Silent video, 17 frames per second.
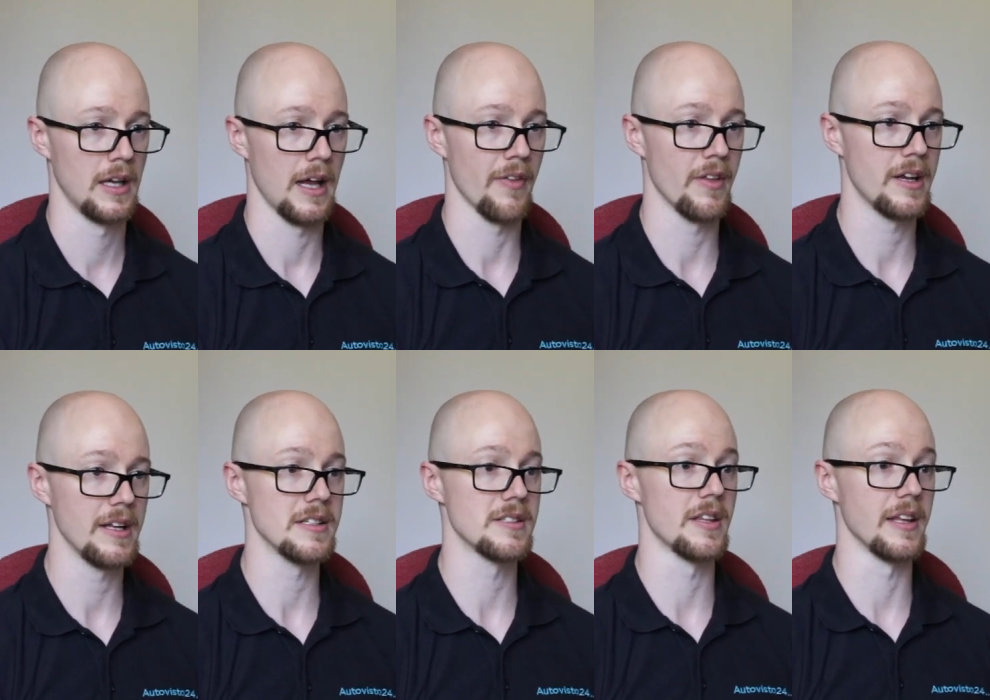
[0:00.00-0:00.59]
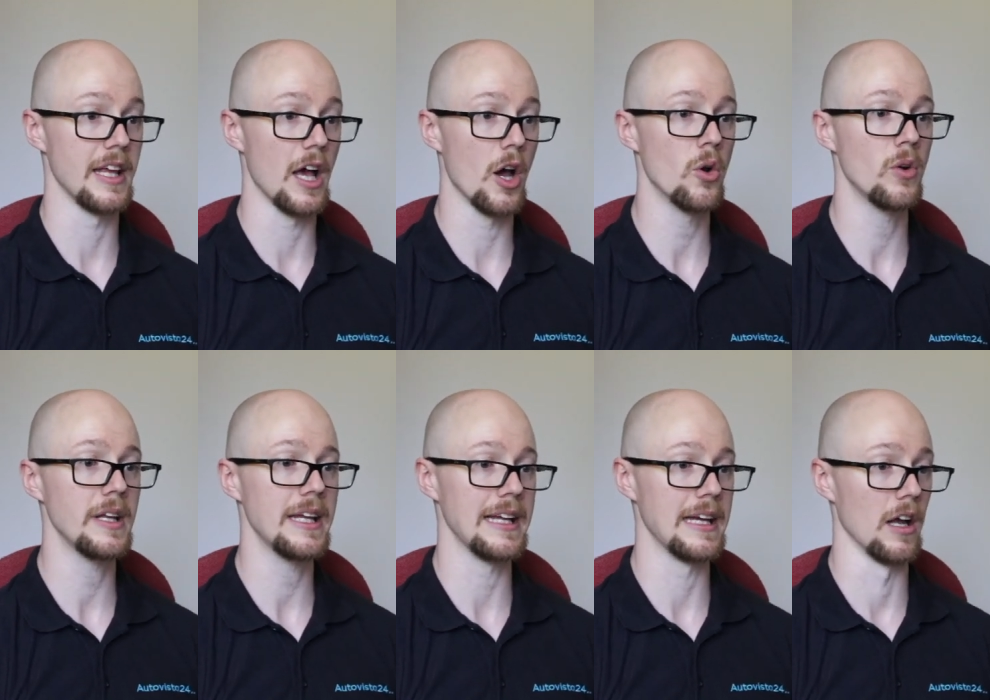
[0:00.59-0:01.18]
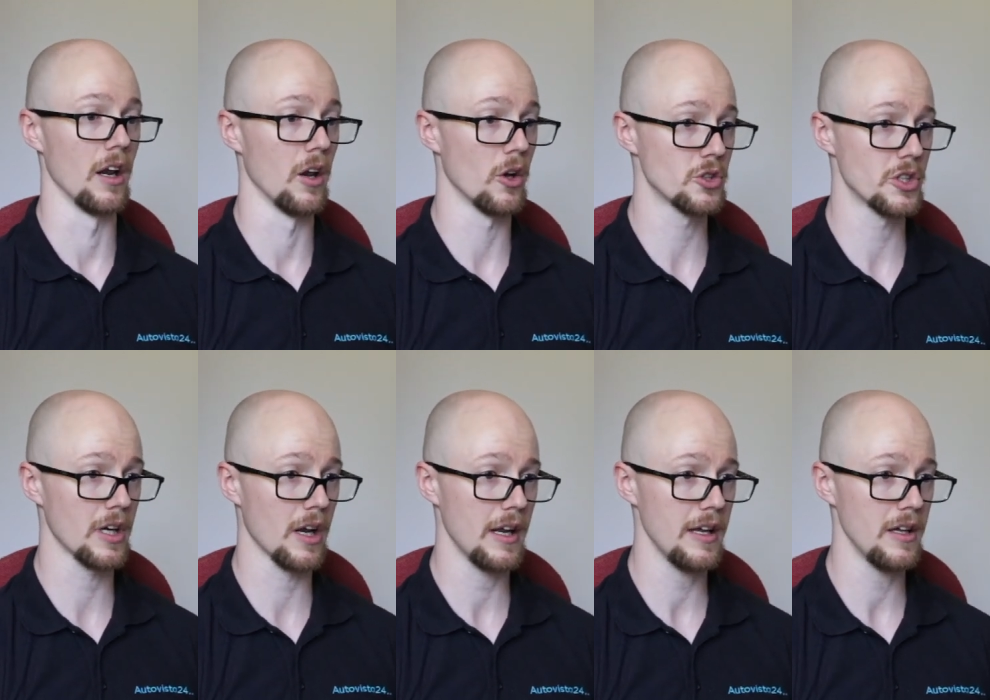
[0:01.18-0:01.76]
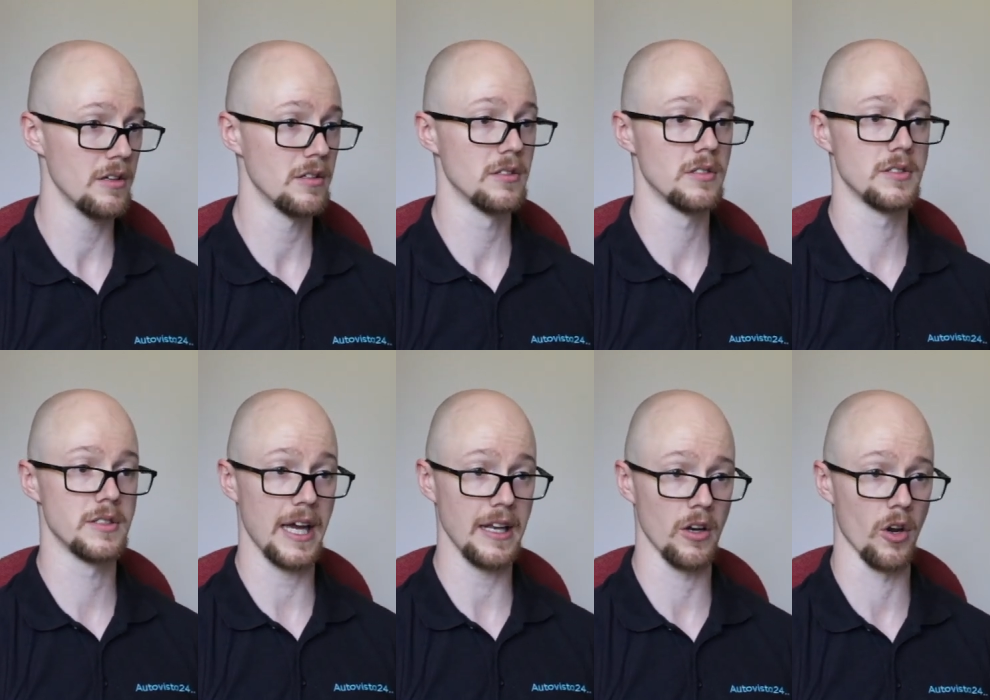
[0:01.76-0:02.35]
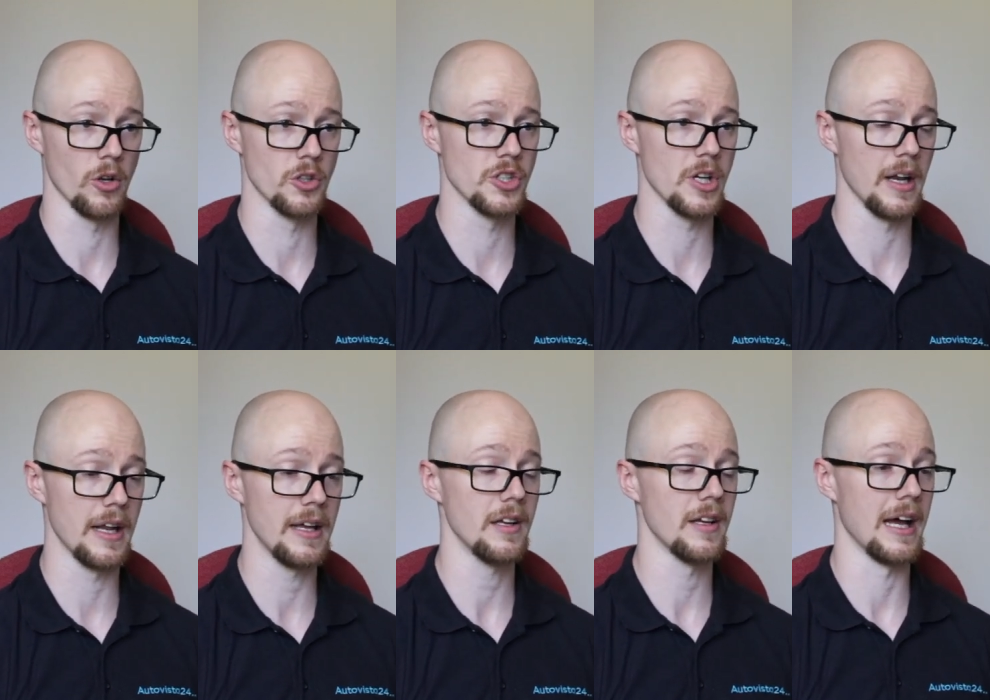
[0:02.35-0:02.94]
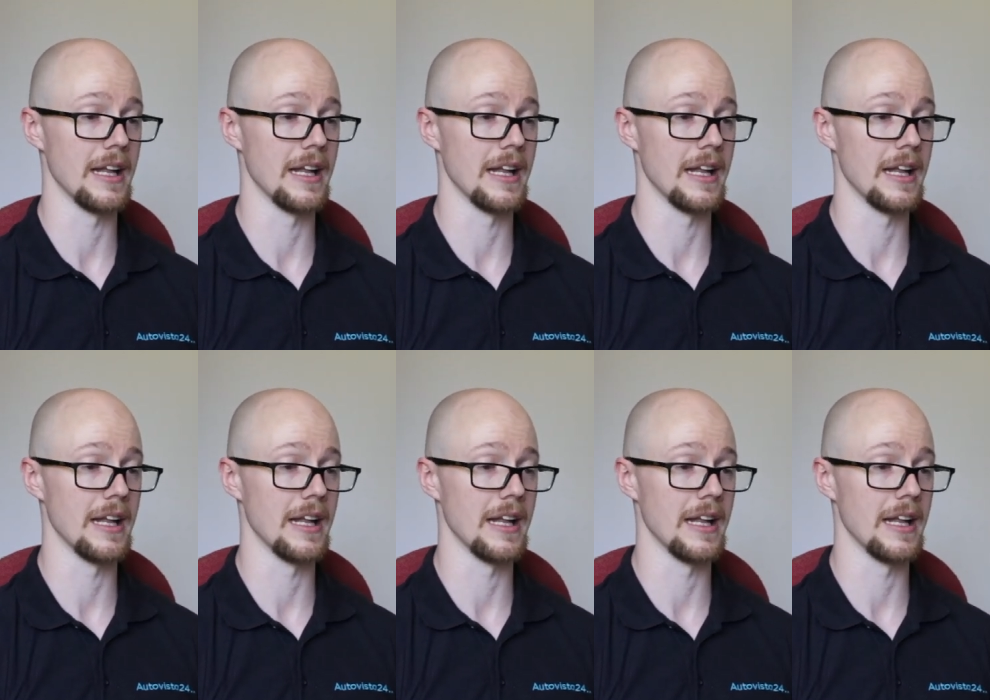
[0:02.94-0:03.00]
and that it's the only ecologically, technologically